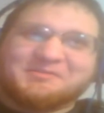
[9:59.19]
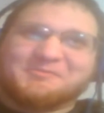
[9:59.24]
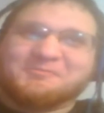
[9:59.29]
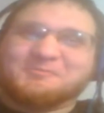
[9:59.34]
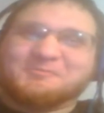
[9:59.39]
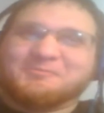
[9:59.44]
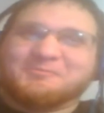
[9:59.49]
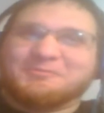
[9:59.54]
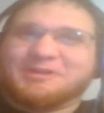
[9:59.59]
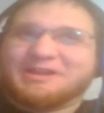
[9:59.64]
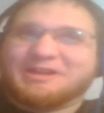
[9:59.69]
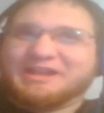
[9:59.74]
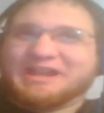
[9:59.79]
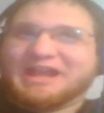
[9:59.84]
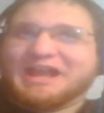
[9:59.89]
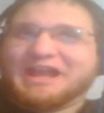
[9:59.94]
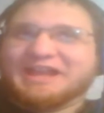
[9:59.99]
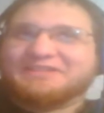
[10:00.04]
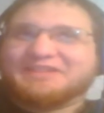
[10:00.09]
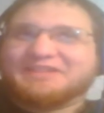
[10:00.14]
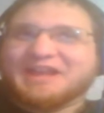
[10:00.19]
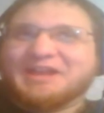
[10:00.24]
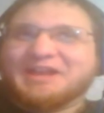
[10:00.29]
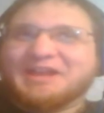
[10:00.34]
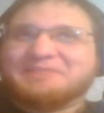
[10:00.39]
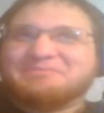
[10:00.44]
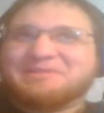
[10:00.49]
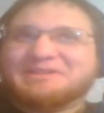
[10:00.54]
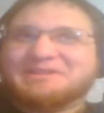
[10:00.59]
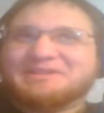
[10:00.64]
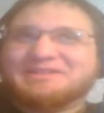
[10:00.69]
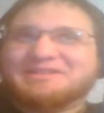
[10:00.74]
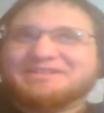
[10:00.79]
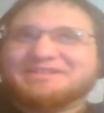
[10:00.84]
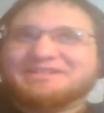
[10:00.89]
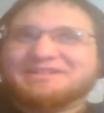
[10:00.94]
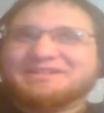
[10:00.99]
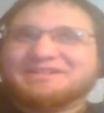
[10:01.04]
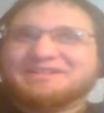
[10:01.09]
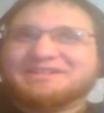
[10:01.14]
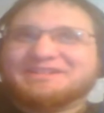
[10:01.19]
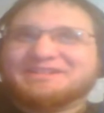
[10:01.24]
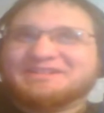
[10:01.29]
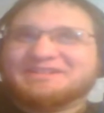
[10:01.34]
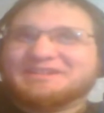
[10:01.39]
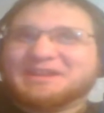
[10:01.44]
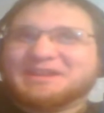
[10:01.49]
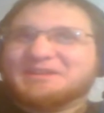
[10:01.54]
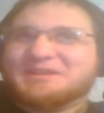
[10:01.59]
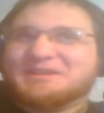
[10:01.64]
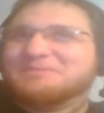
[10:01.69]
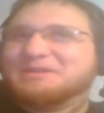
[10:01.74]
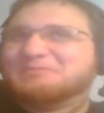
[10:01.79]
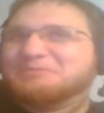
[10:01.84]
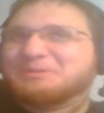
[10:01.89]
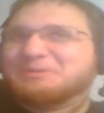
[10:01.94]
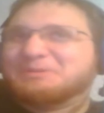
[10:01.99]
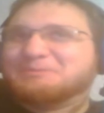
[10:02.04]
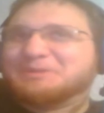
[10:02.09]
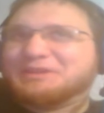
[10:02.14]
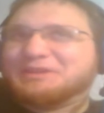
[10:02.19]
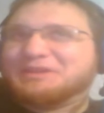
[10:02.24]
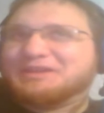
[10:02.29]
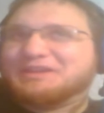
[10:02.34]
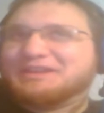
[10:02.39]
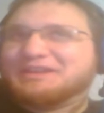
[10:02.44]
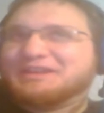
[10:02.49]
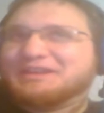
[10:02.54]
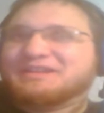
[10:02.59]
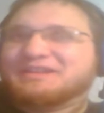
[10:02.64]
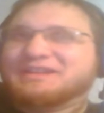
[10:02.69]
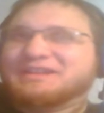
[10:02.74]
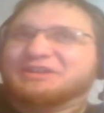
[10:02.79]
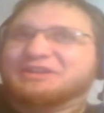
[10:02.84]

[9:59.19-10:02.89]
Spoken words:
what has happened in the campaign we're playing in.